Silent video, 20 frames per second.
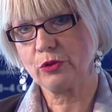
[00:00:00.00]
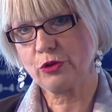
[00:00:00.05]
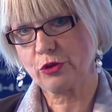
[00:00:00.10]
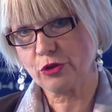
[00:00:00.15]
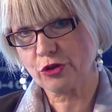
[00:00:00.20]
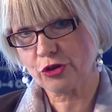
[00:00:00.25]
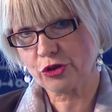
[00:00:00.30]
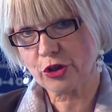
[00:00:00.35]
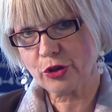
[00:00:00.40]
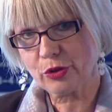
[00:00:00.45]
to
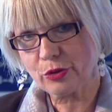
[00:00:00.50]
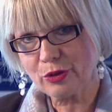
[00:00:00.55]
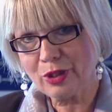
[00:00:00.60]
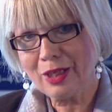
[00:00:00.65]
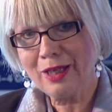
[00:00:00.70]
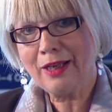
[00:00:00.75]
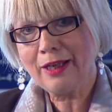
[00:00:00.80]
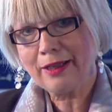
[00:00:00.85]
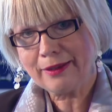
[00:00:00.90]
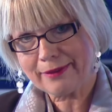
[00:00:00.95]
show
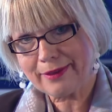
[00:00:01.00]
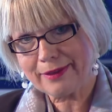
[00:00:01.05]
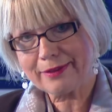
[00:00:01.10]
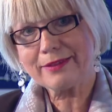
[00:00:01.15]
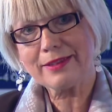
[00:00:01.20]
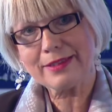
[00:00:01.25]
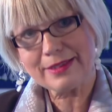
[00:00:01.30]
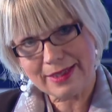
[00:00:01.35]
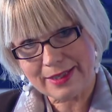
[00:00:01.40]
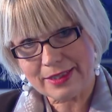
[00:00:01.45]
that
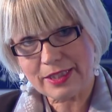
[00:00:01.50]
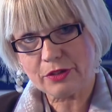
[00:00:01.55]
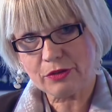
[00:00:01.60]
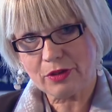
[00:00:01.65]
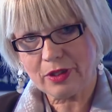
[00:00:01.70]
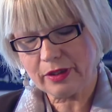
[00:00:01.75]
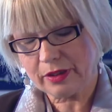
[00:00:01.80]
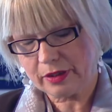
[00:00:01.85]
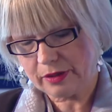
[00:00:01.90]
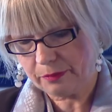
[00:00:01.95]
this has
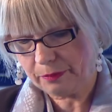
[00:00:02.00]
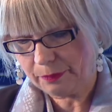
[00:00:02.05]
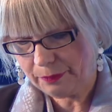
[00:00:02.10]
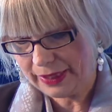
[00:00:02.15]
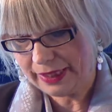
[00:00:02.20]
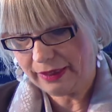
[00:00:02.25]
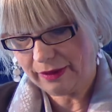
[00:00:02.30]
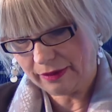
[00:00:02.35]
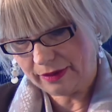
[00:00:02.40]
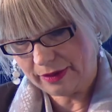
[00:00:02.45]

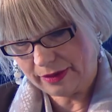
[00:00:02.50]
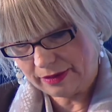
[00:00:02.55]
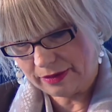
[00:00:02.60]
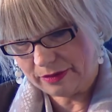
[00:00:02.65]
been